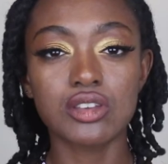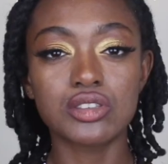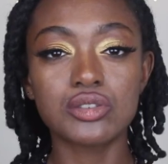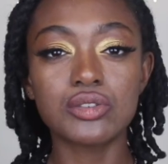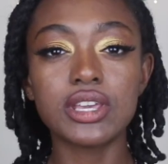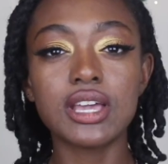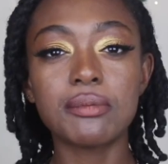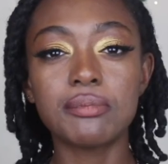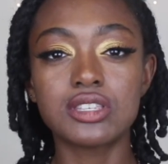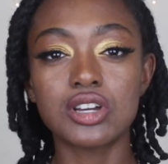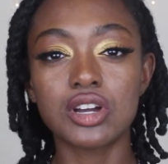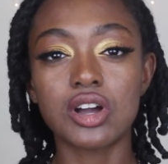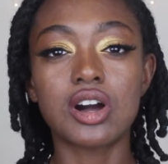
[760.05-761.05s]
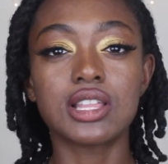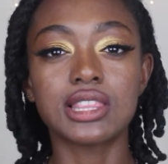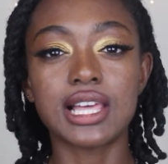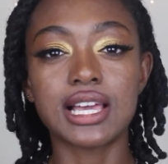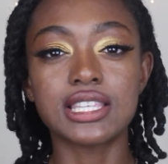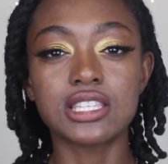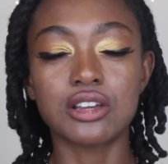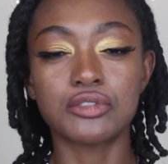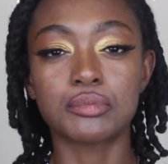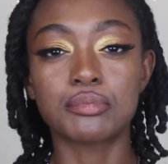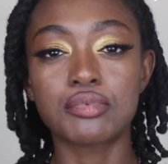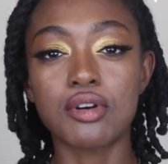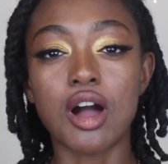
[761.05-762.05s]
Surya took on less of a
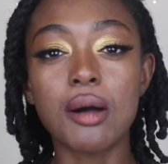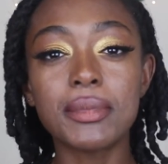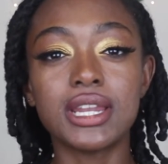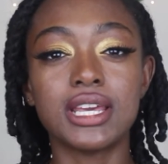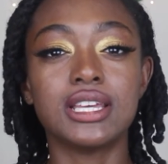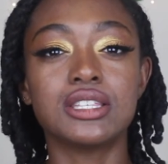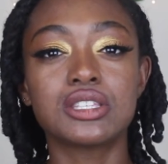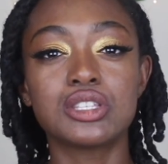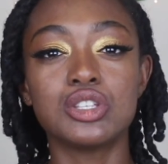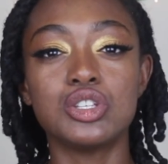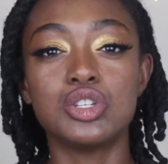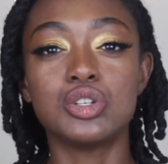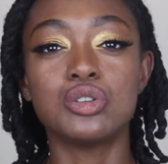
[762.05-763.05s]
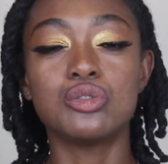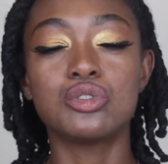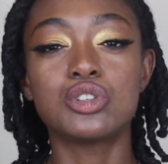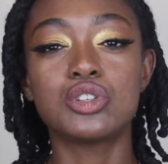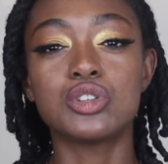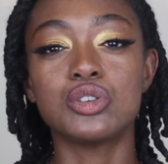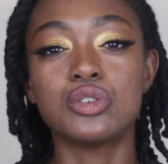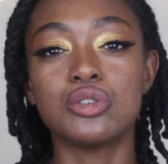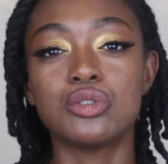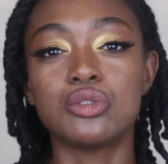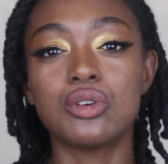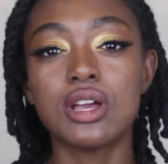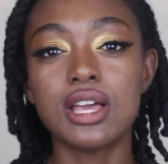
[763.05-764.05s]
prominence due
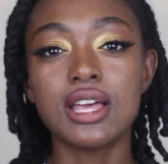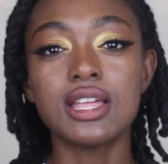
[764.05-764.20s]
to